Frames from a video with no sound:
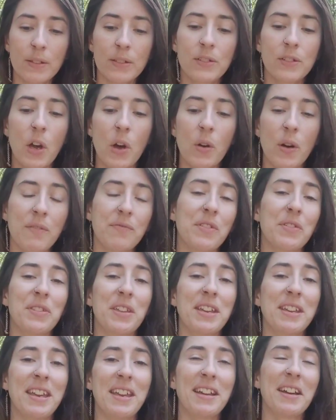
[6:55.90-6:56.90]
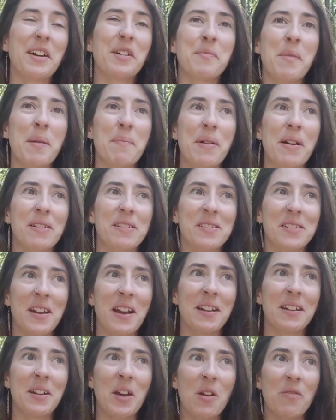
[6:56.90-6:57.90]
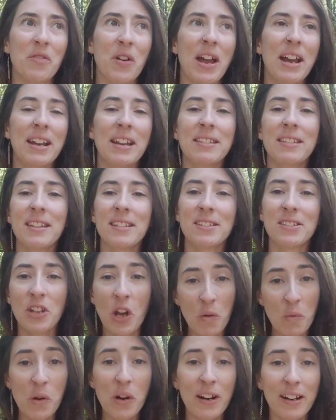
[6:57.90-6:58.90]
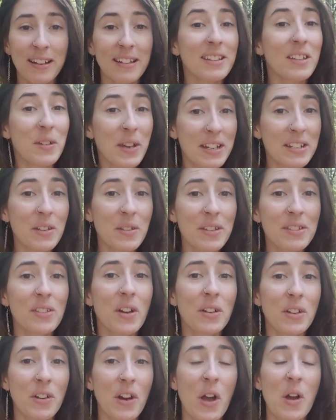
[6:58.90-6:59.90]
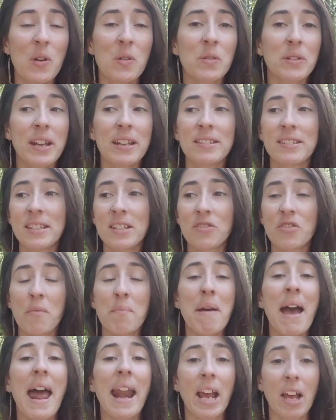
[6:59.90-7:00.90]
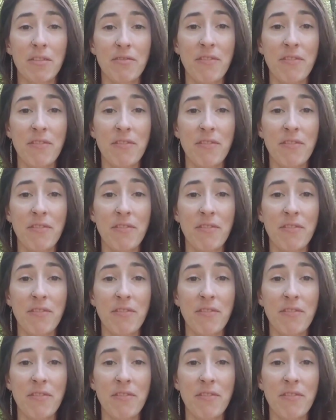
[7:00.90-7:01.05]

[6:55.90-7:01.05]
So if you're thinking, oh, my partner's not going to go for any of this, don't worry. You can do this on your own and see dramatic